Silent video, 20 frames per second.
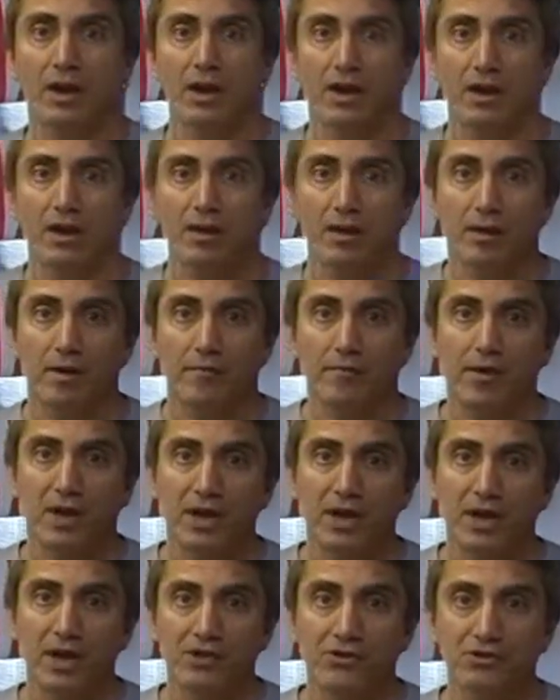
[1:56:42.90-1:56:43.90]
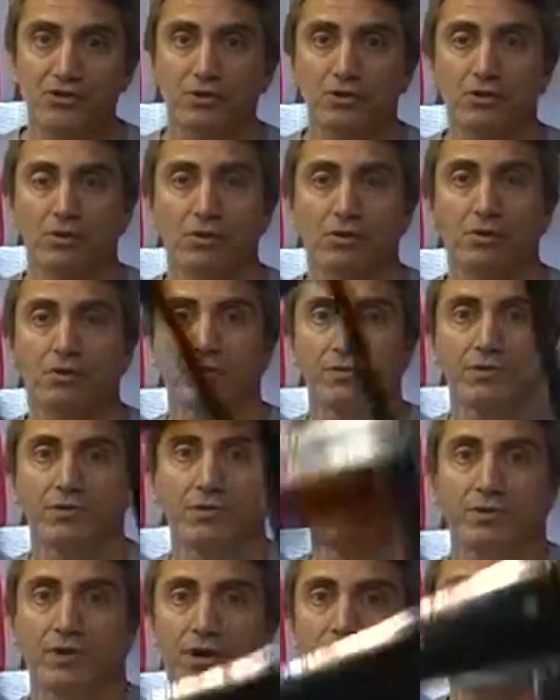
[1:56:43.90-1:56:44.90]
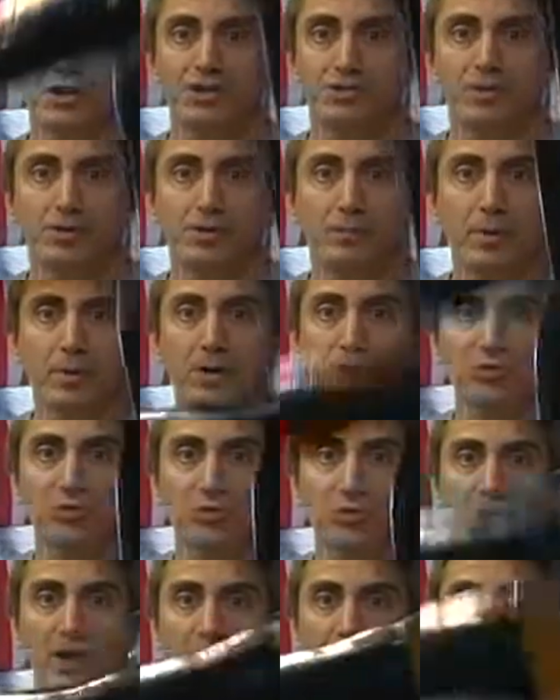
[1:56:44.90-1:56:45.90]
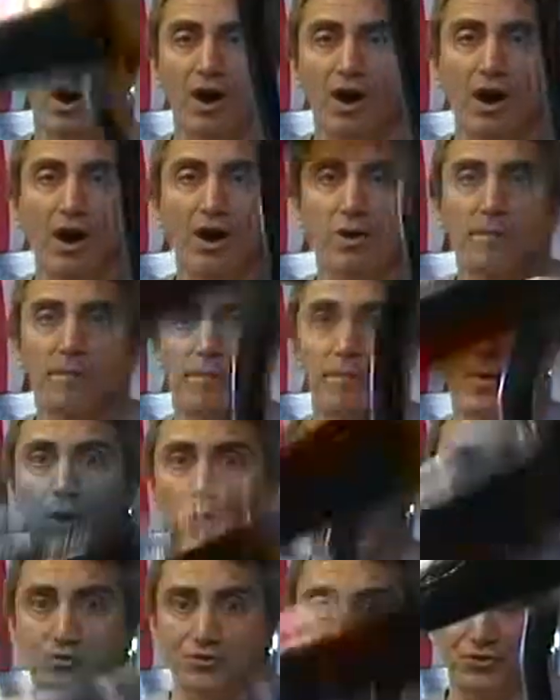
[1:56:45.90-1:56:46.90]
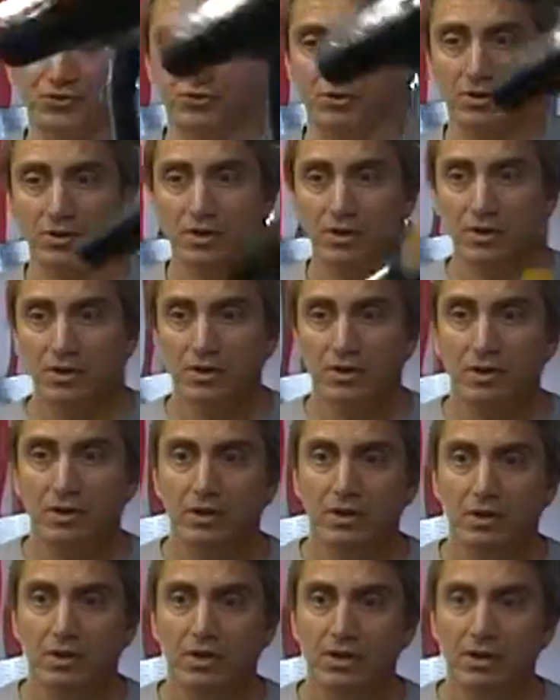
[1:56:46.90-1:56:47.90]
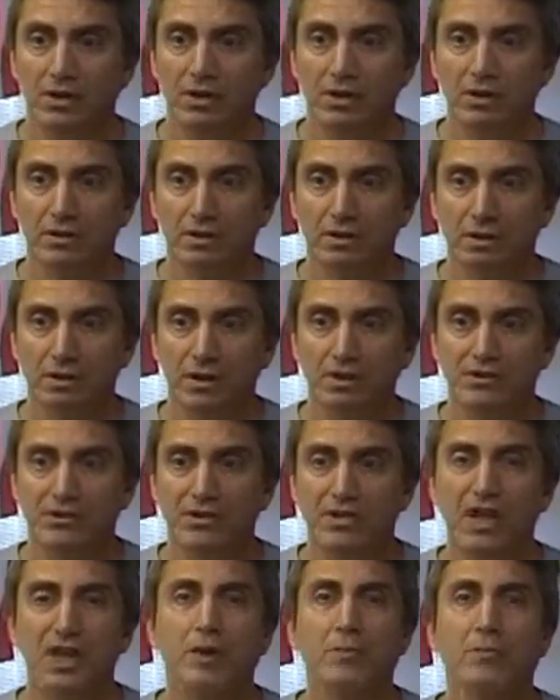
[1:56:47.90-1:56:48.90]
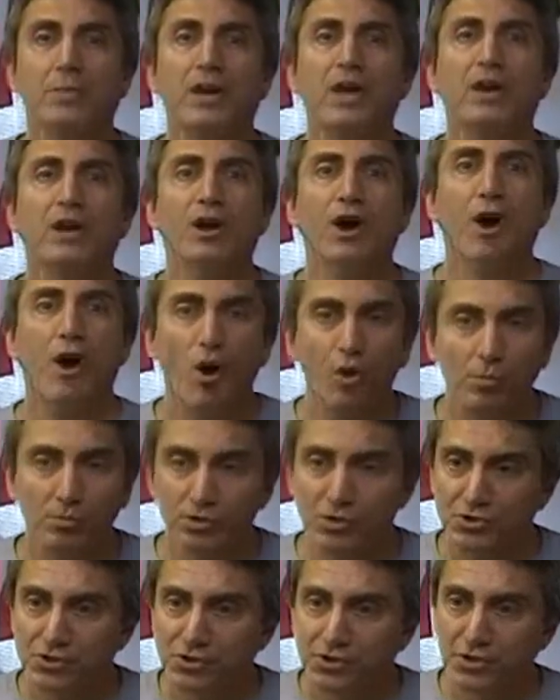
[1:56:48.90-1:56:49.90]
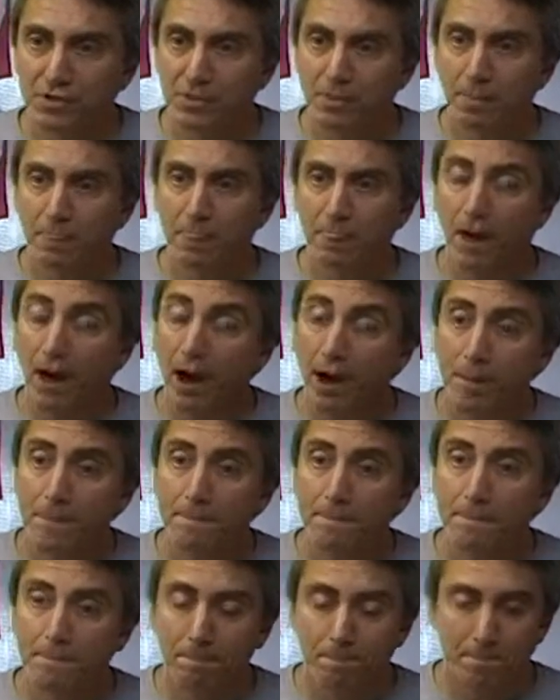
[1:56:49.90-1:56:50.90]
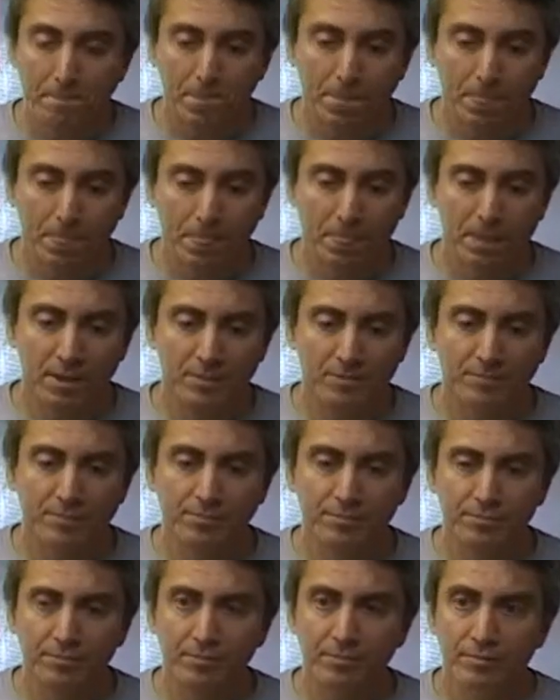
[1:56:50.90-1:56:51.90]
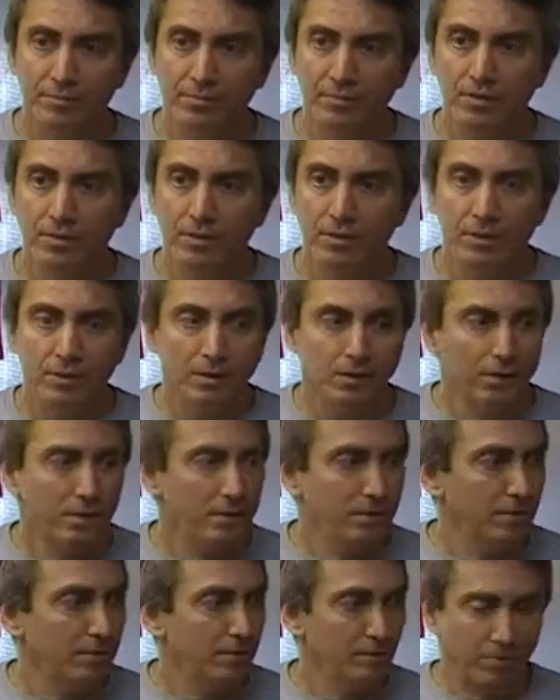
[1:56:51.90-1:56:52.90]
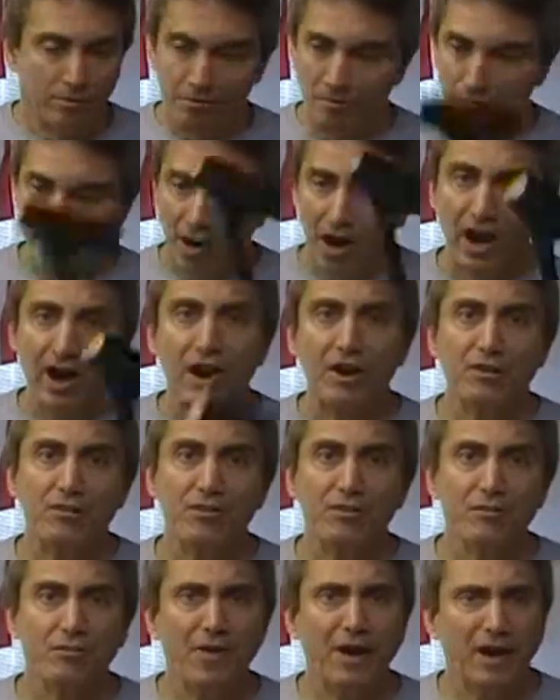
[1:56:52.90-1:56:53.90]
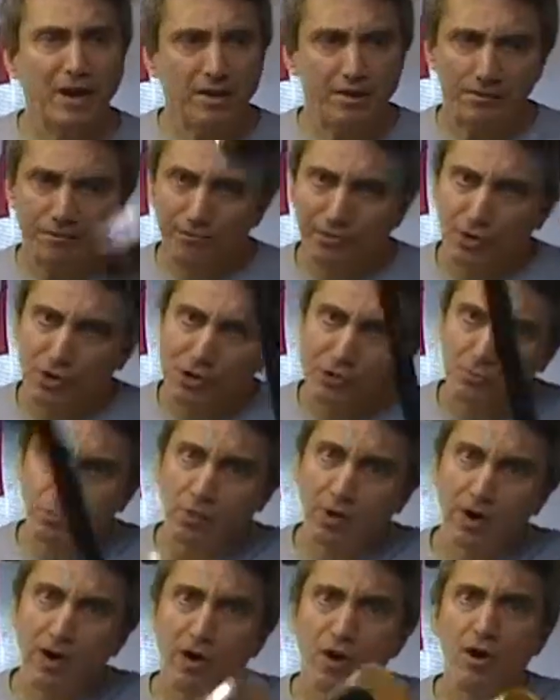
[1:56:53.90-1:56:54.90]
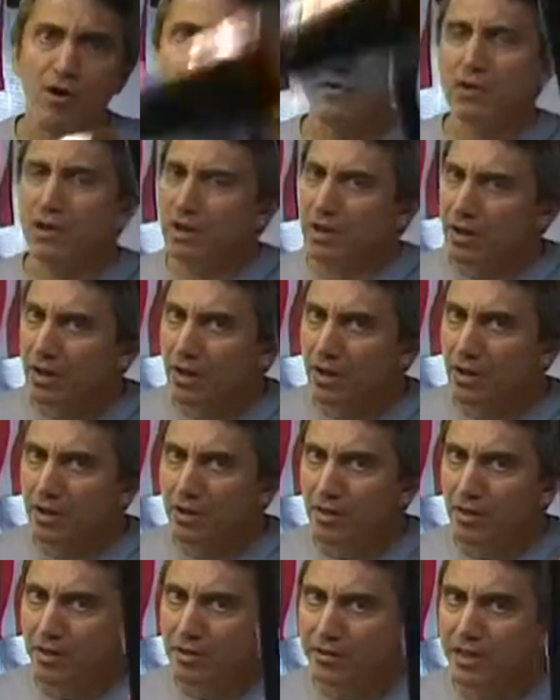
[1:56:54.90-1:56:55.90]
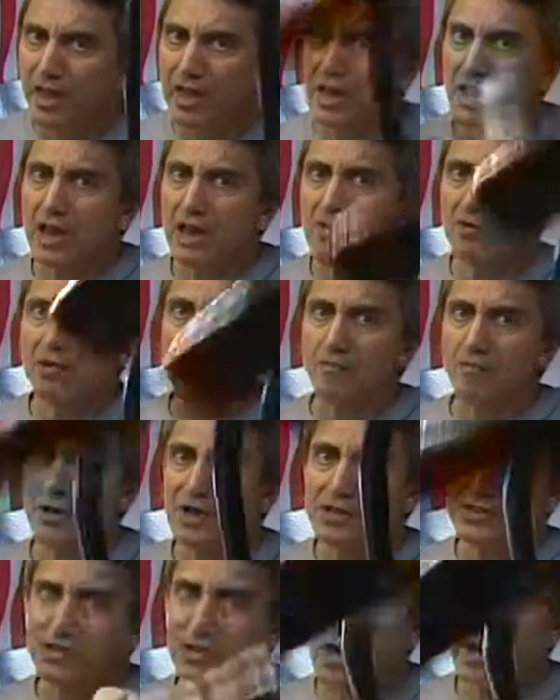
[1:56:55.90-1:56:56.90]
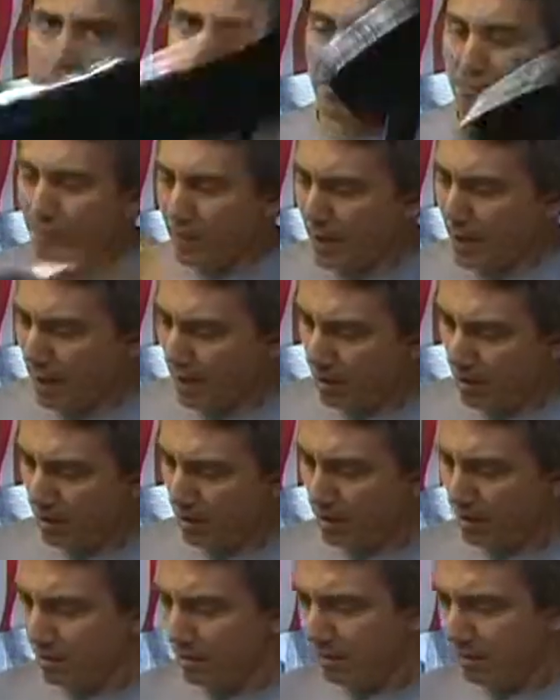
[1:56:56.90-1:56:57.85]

and financial financial and medical care utmost people don't even want to instead of being homeless huh? people don't even want to give them jobs Hire the vet. First priority. Take care of the vets coming back.